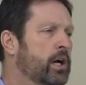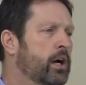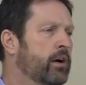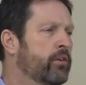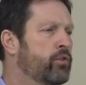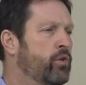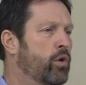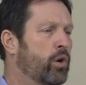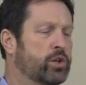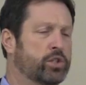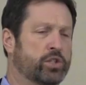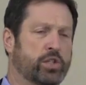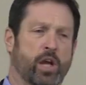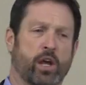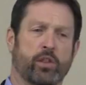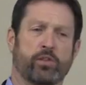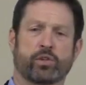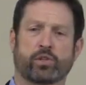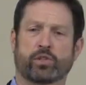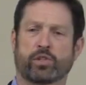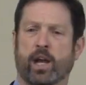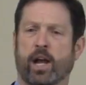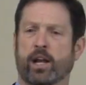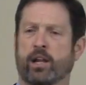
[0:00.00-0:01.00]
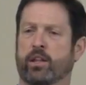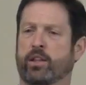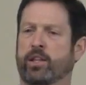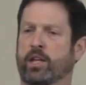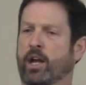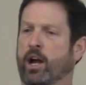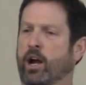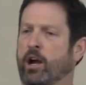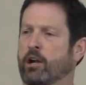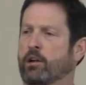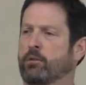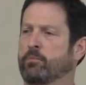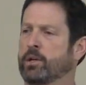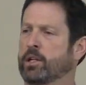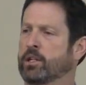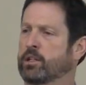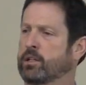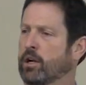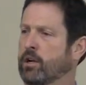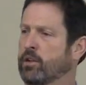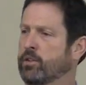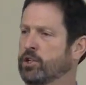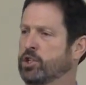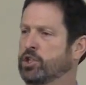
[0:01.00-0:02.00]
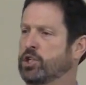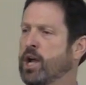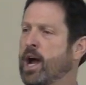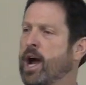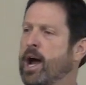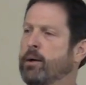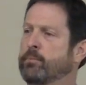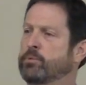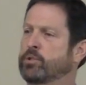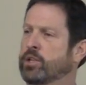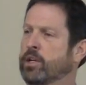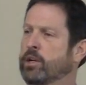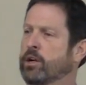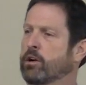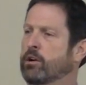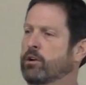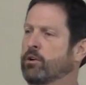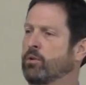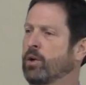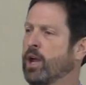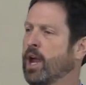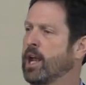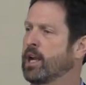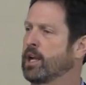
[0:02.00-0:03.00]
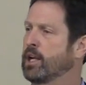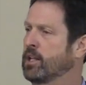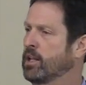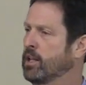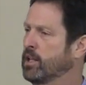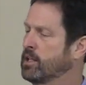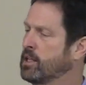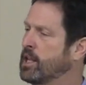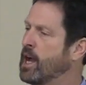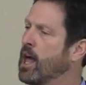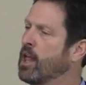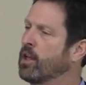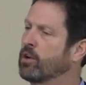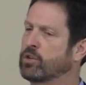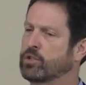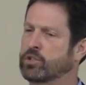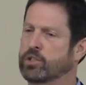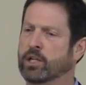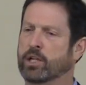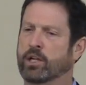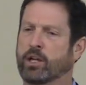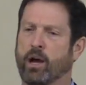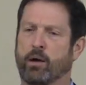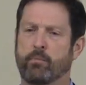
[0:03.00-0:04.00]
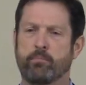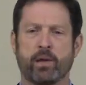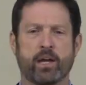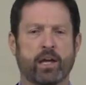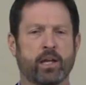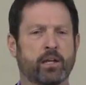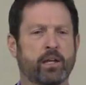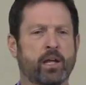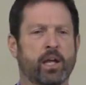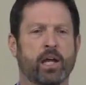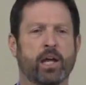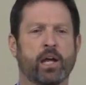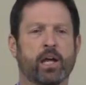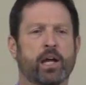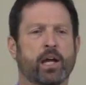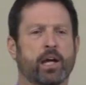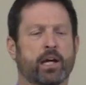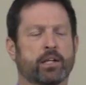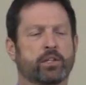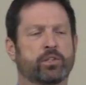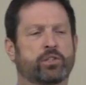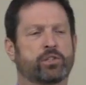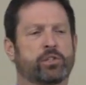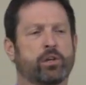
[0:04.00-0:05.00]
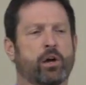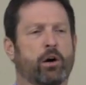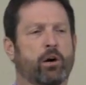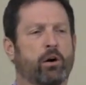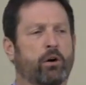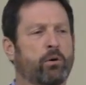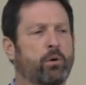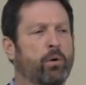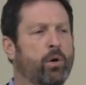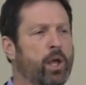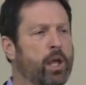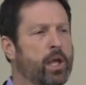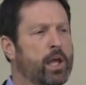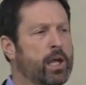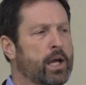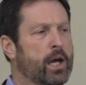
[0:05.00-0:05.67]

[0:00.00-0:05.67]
Of course, the other side of the argument are the jobs that are created and dollars that come in. And so